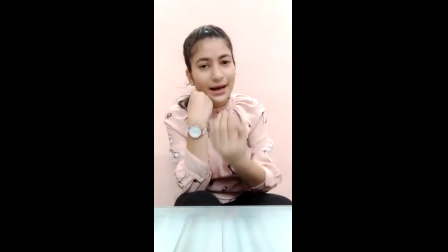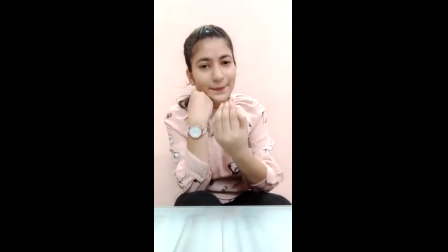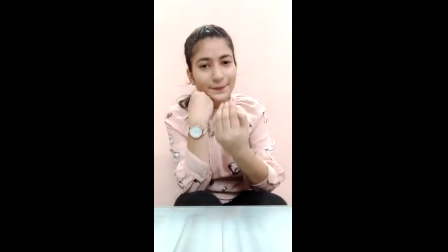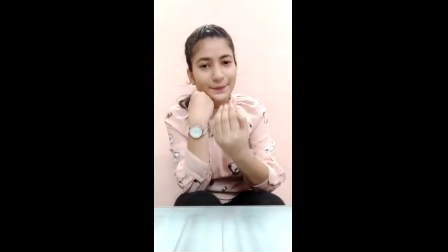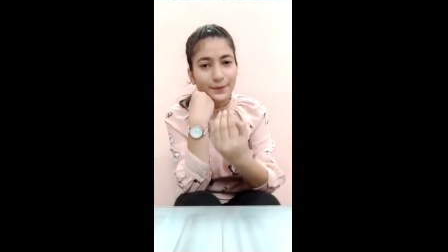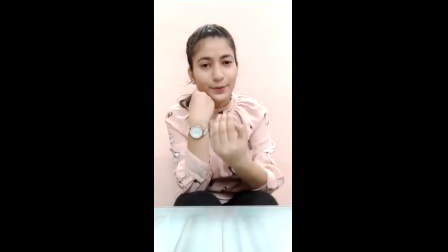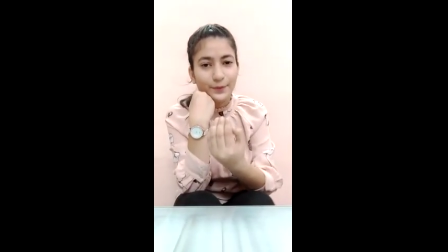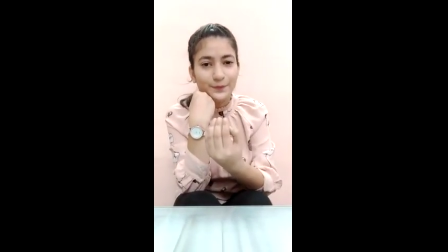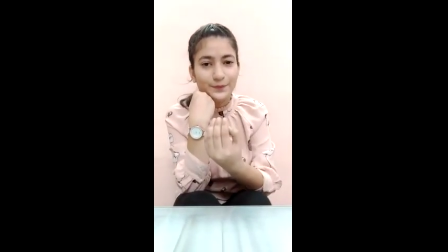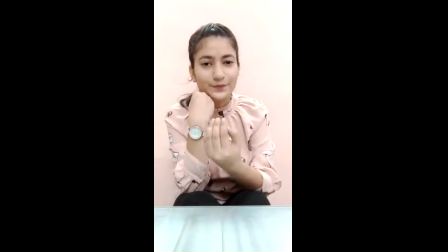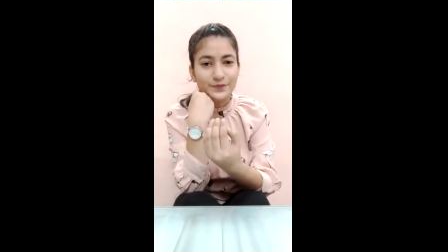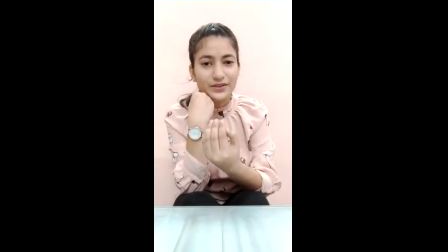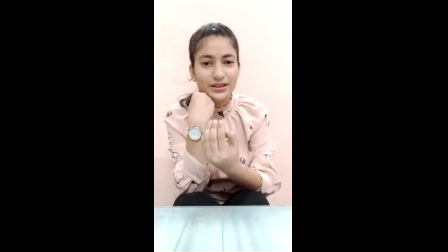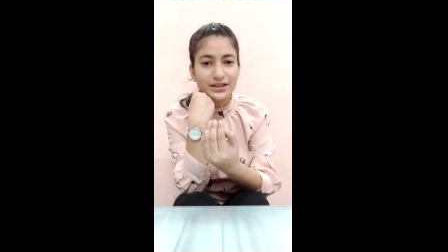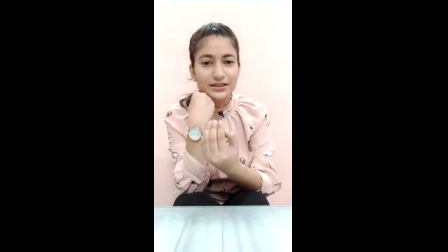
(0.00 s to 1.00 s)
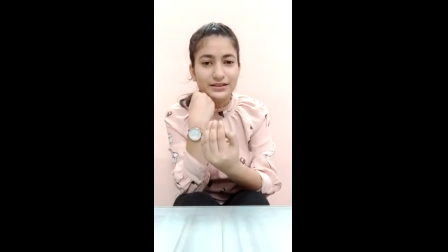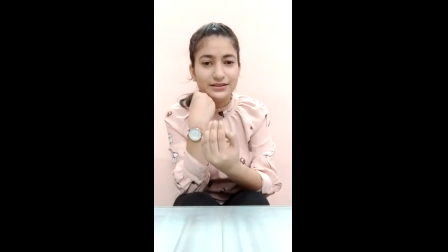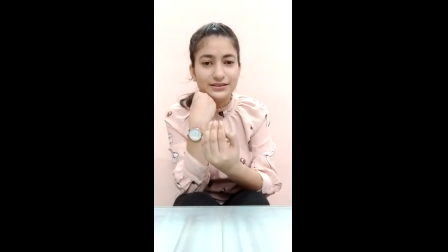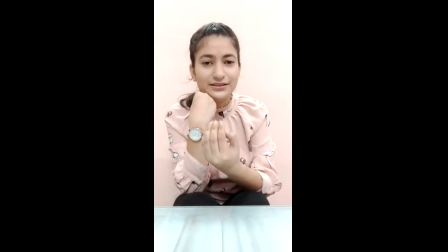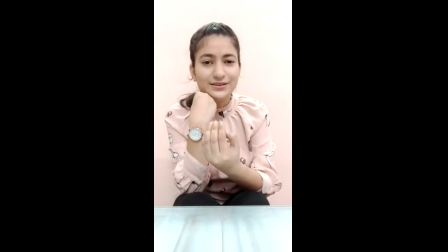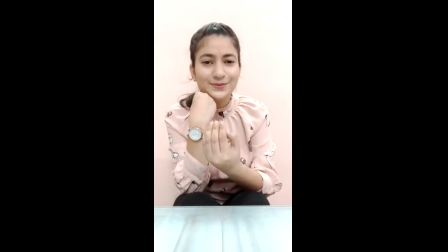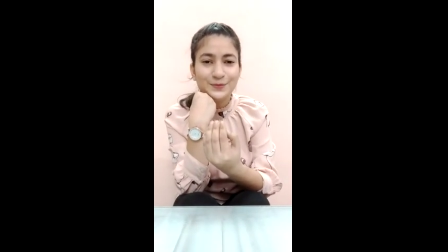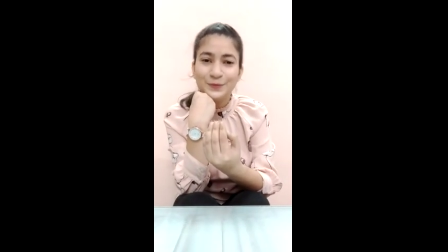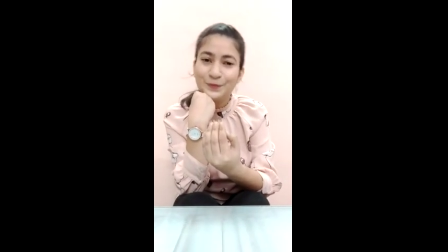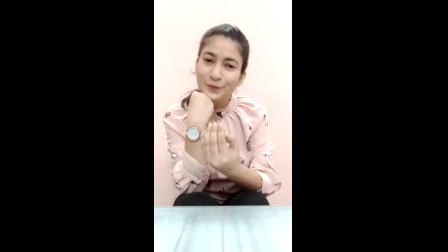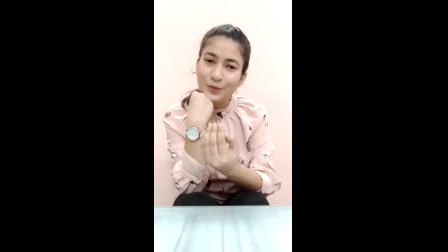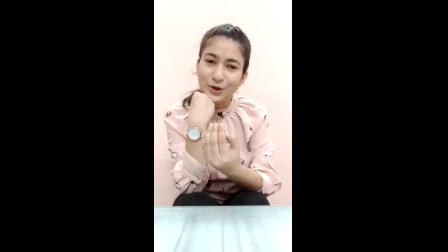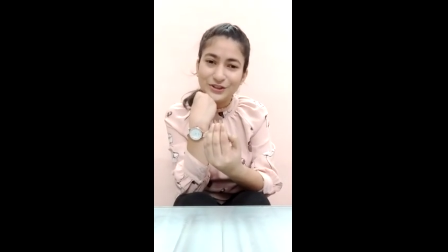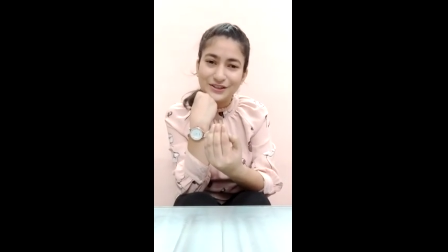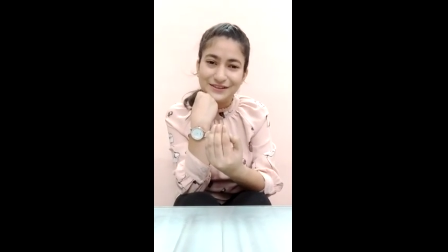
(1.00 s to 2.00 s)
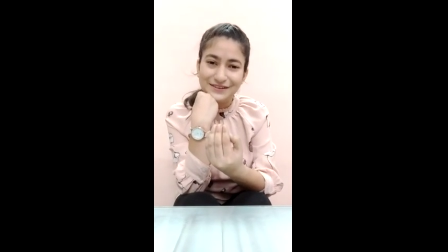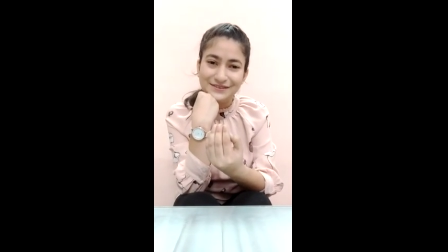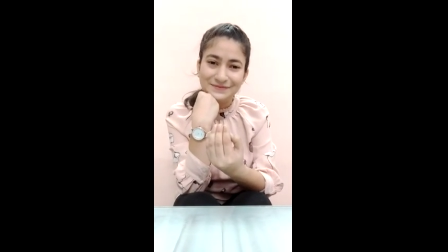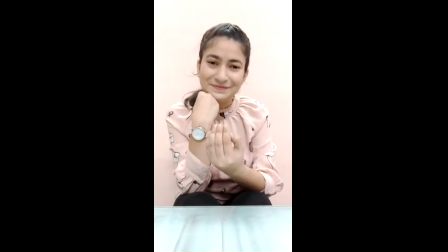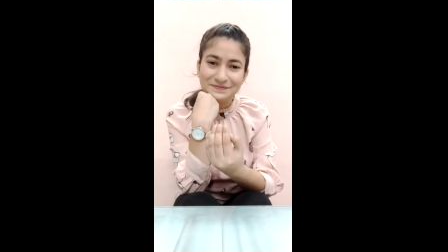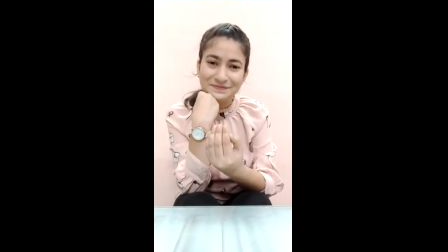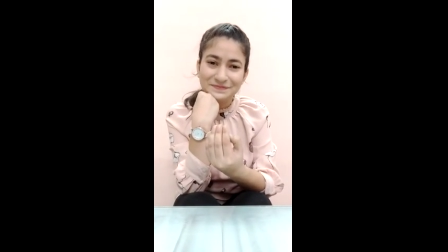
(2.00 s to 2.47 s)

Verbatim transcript: up in the bottle.